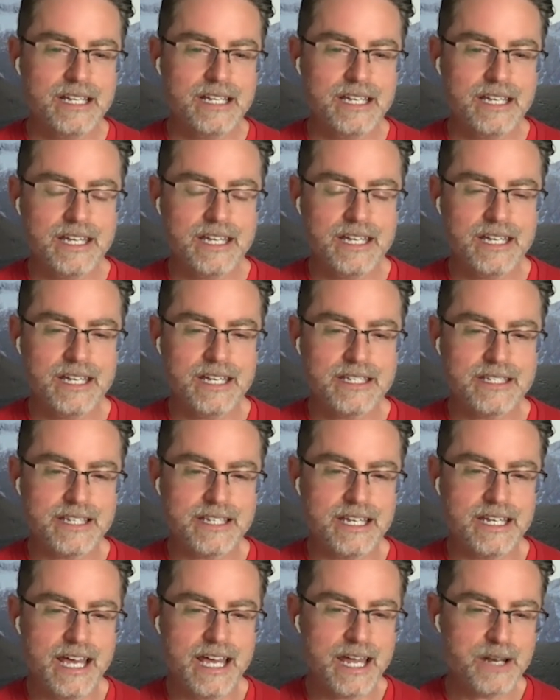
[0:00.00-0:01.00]
E is
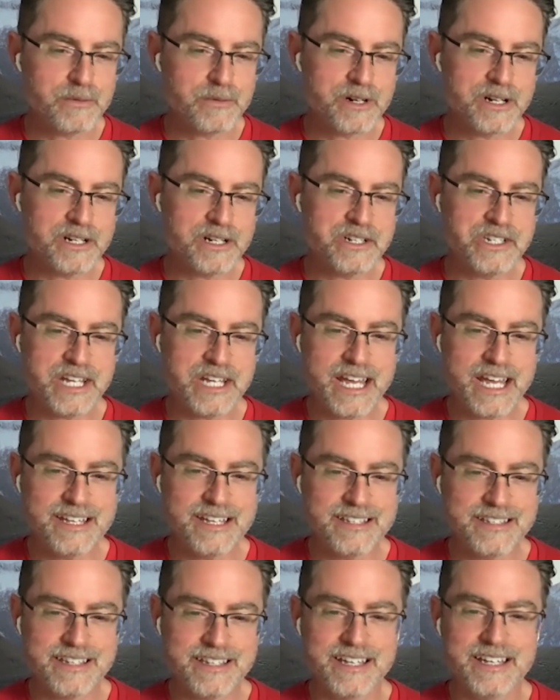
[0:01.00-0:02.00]
in Edward, J
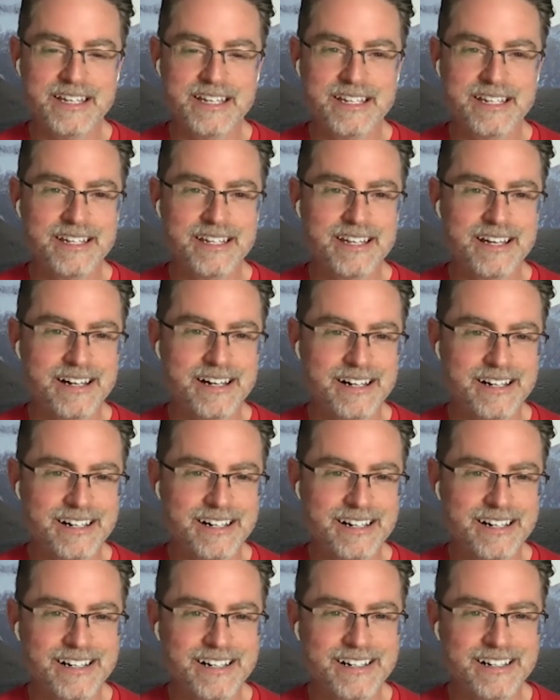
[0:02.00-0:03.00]
is in
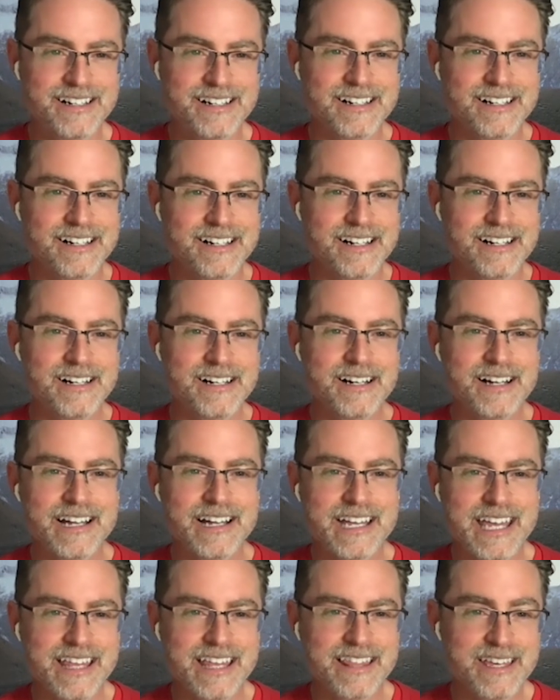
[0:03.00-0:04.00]
I
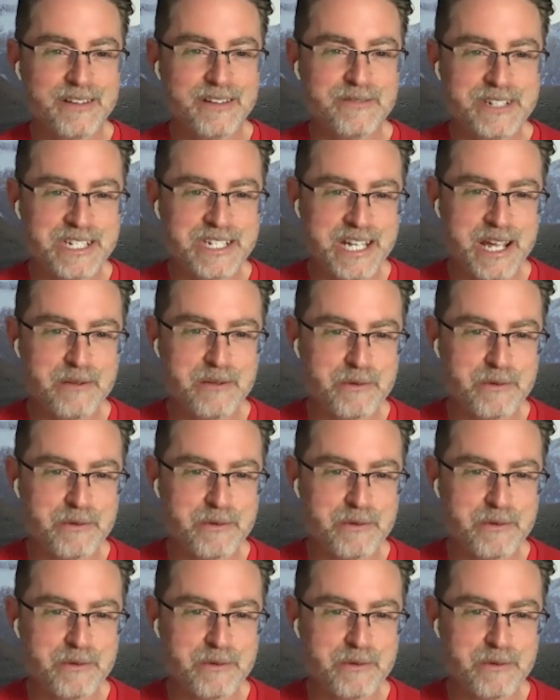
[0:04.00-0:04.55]
can't think of a J